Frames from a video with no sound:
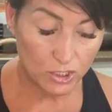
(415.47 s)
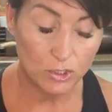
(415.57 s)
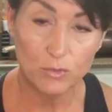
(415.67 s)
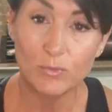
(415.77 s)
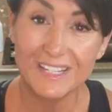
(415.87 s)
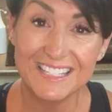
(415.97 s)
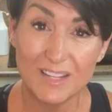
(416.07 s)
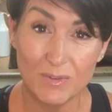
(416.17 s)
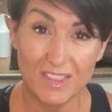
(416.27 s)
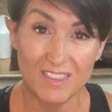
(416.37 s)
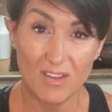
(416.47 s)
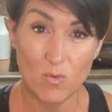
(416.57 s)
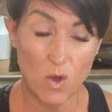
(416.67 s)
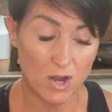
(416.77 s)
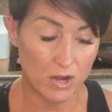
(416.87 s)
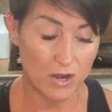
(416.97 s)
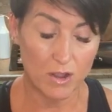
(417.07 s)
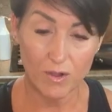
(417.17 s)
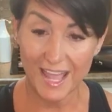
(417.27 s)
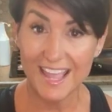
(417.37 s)
to rinse it with water,
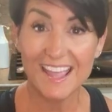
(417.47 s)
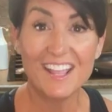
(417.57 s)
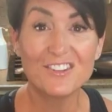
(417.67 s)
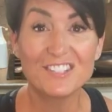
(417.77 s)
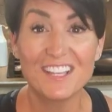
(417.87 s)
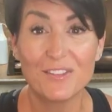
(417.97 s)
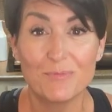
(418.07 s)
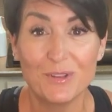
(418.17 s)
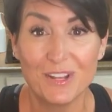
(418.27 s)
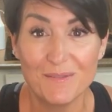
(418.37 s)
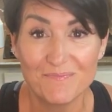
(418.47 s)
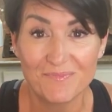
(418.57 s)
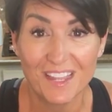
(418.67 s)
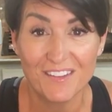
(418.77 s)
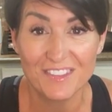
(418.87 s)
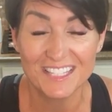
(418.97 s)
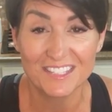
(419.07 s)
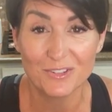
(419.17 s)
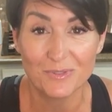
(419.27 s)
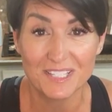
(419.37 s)
okay? And here's the other beauty of this
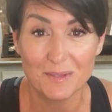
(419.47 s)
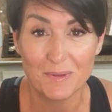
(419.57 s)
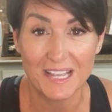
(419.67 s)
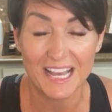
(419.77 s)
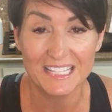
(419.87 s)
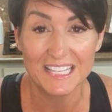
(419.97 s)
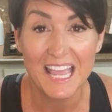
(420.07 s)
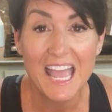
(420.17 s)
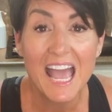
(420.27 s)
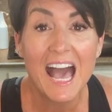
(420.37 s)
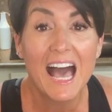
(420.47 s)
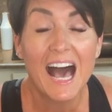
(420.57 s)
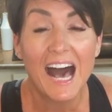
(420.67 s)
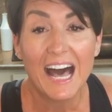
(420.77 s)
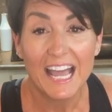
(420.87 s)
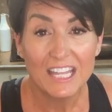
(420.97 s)
little recipe, guys. I